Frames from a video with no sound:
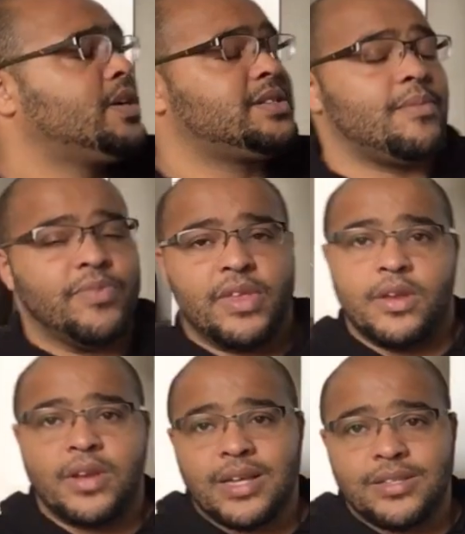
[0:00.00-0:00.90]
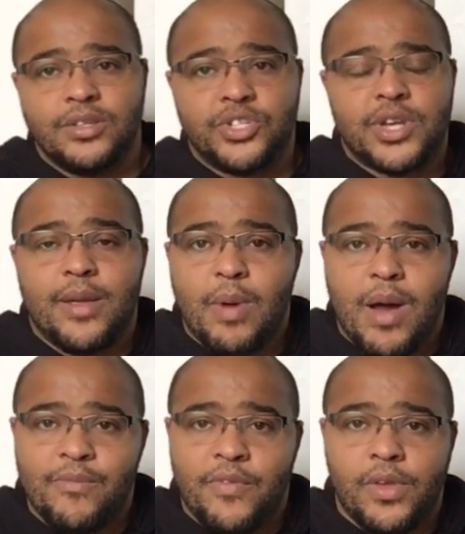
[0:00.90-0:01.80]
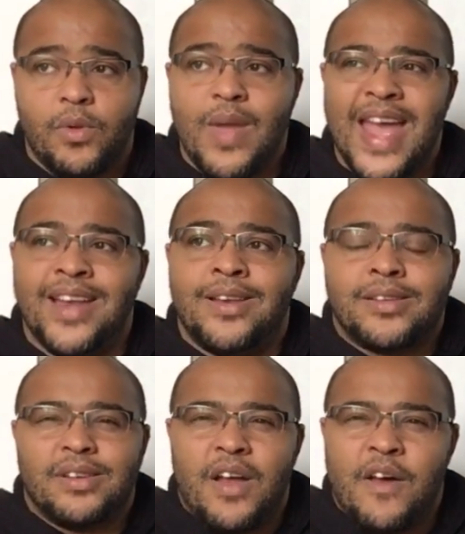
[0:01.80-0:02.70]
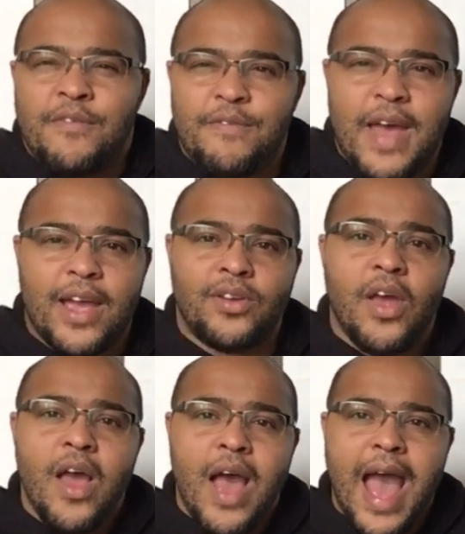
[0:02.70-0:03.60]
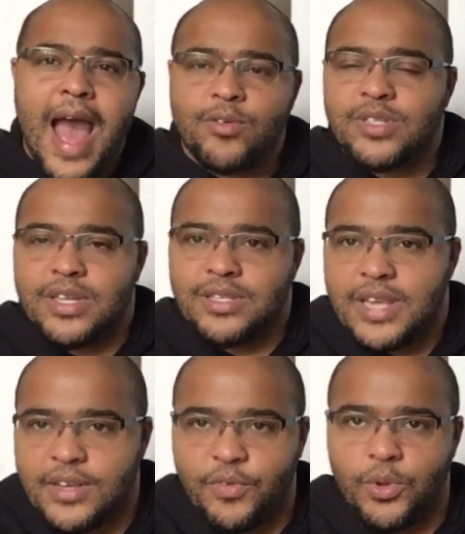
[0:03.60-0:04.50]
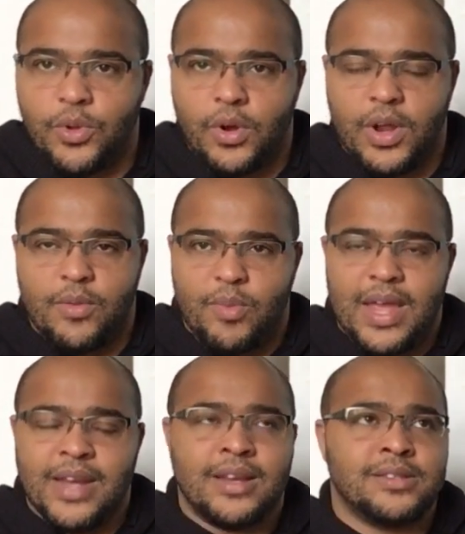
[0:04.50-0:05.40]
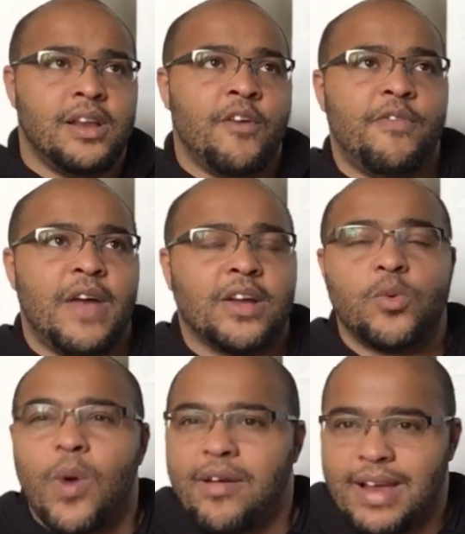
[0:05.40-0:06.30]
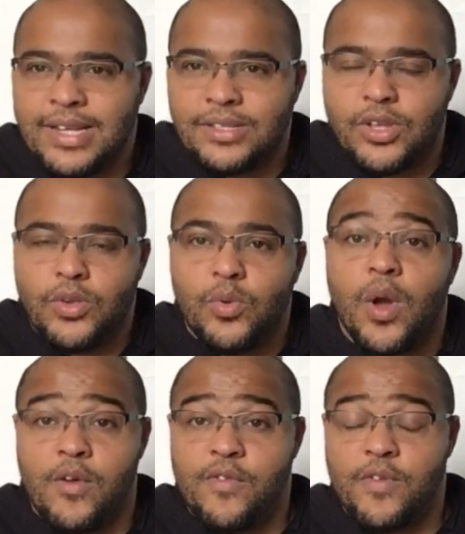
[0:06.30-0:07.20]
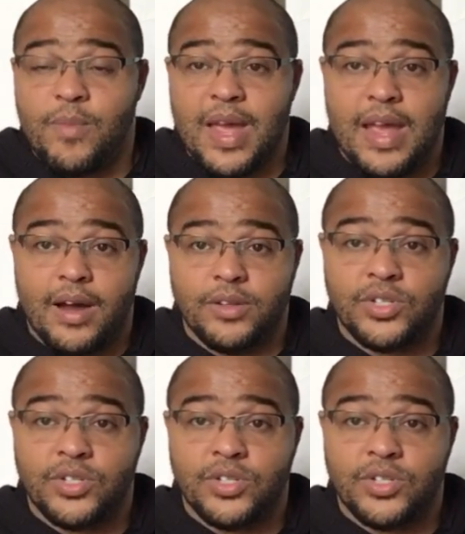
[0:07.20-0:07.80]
something that doesn't shape up for you, it doesn't affect how successful you're going to be. It doesn't affect where it is that you go from here.